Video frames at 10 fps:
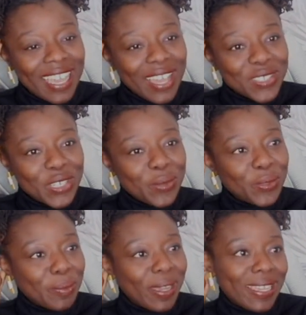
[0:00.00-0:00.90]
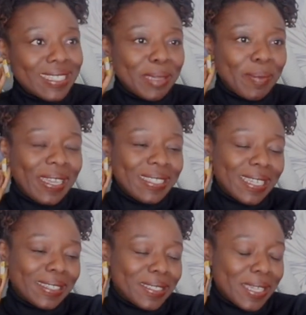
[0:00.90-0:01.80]
tell you one of my escapades
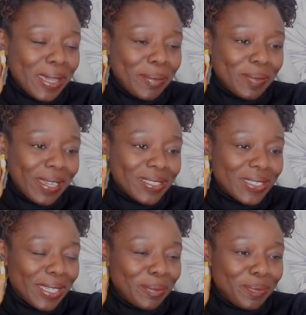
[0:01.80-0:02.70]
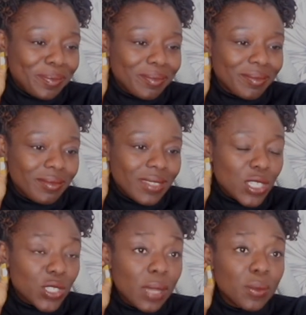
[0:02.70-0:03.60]
at the time, actually.
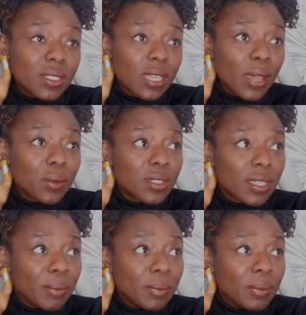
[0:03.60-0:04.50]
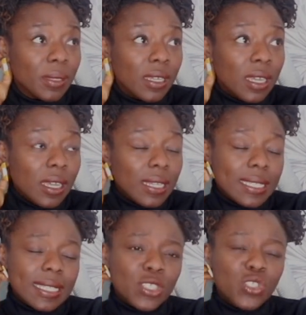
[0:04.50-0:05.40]
So I was
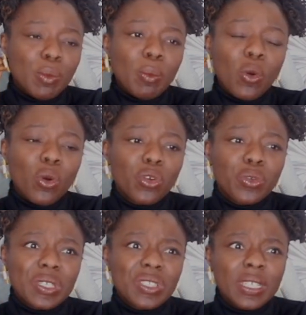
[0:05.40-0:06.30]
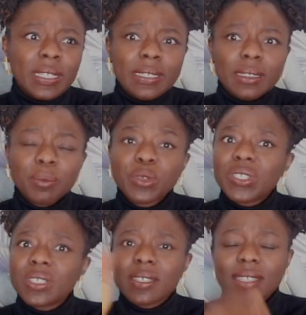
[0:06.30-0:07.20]
listening to more Christian
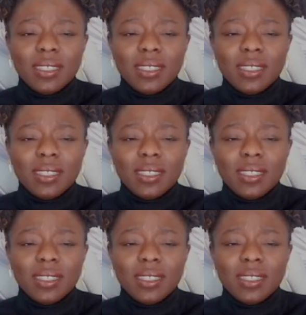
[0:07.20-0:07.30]
preachers at the